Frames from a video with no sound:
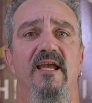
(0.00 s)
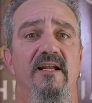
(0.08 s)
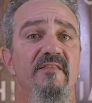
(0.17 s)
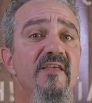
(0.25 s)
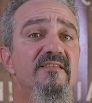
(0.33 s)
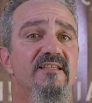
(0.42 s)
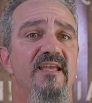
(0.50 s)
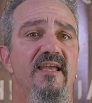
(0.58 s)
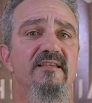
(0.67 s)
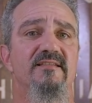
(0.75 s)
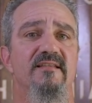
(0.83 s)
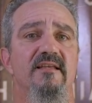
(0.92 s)
And in this
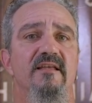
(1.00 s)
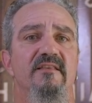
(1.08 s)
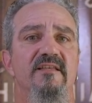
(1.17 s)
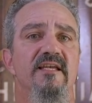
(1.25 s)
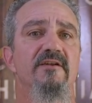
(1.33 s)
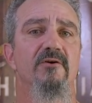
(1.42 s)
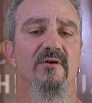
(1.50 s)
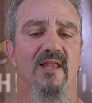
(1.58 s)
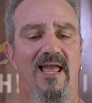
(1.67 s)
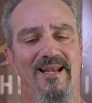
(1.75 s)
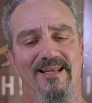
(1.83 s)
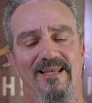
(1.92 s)
case, the inner
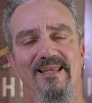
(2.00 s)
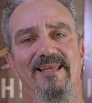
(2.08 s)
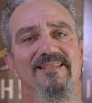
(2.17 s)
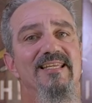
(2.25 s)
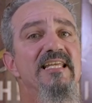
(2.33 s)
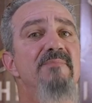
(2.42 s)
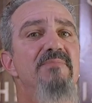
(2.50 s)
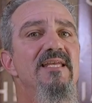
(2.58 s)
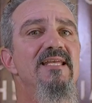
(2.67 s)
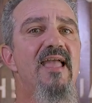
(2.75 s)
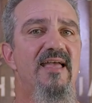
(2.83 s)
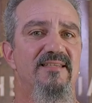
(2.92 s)
lining is
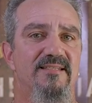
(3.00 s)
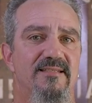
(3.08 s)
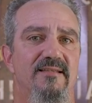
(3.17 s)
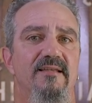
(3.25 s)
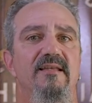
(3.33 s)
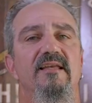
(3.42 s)
EPS.